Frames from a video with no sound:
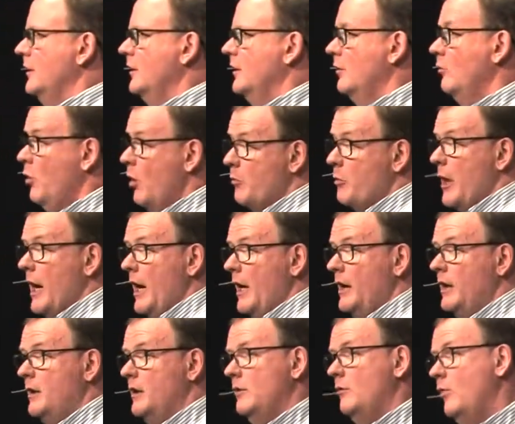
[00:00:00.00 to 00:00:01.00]
will break
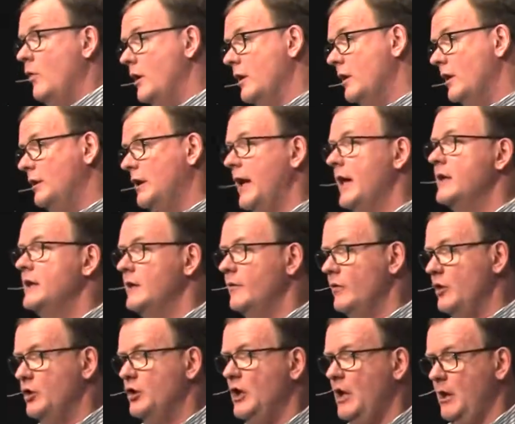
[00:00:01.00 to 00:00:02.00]
one of the legs of a
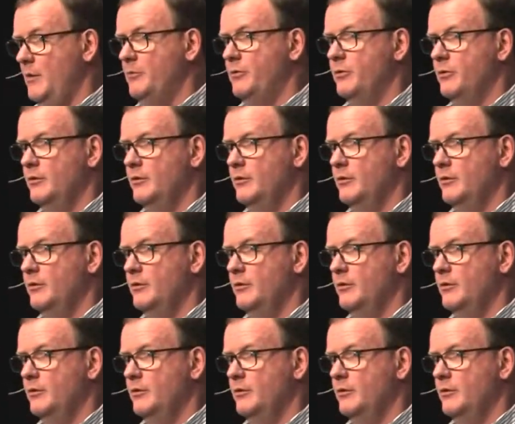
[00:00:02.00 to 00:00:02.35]
sheep.